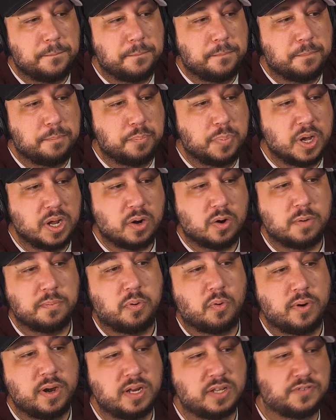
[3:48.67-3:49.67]
But her
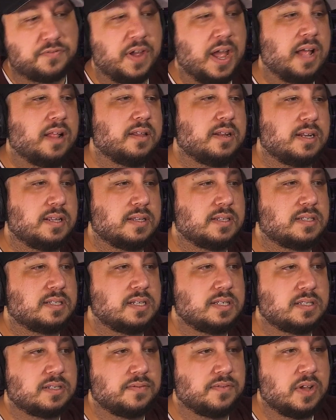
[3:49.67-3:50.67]
point is valid in the
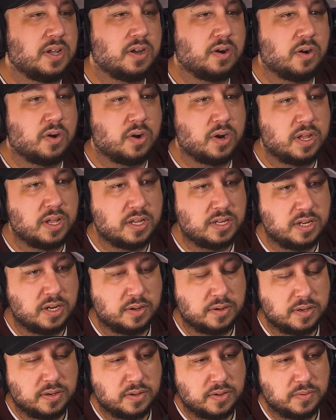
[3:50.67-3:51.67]
sense of,
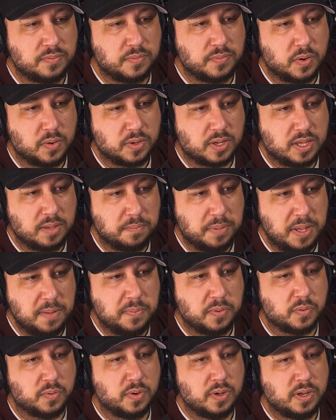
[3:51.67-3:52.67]
can
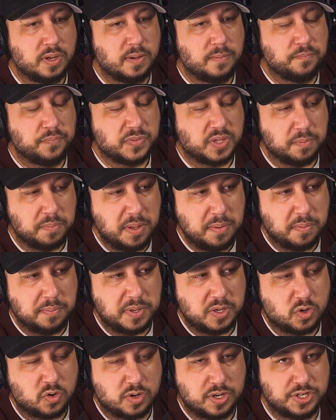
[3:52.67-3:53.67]
people be
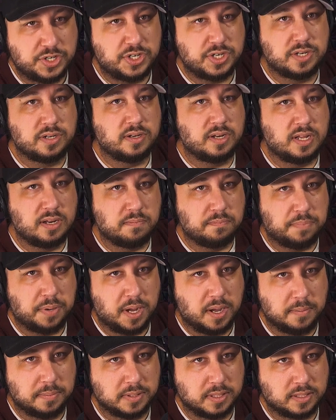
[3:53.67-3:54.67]
Christian in
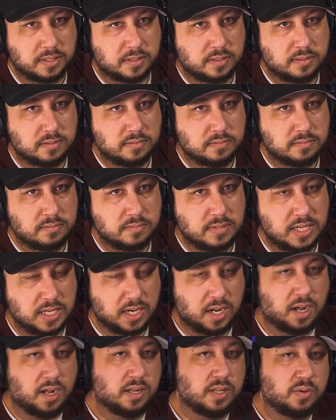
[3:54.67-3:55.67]
public in
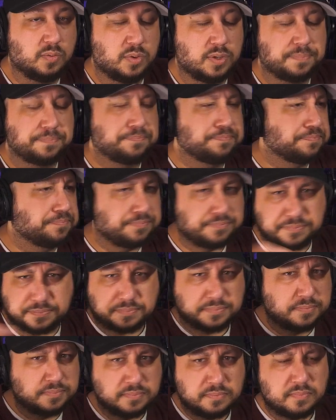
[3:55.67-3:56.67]
Hollywood?
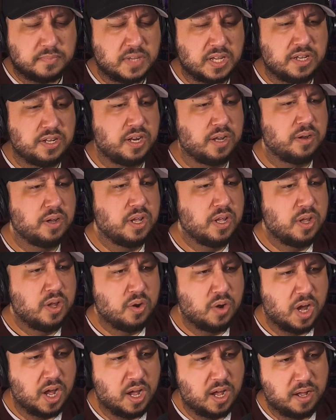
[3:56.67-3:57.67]

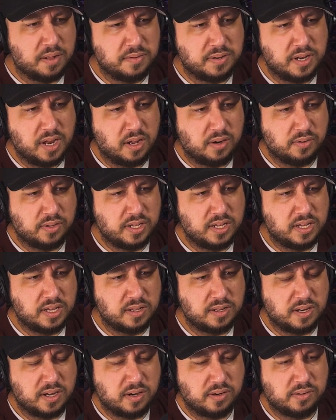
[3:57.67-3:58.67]
Not
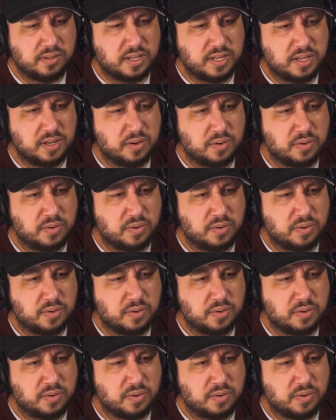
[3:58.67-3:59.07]
only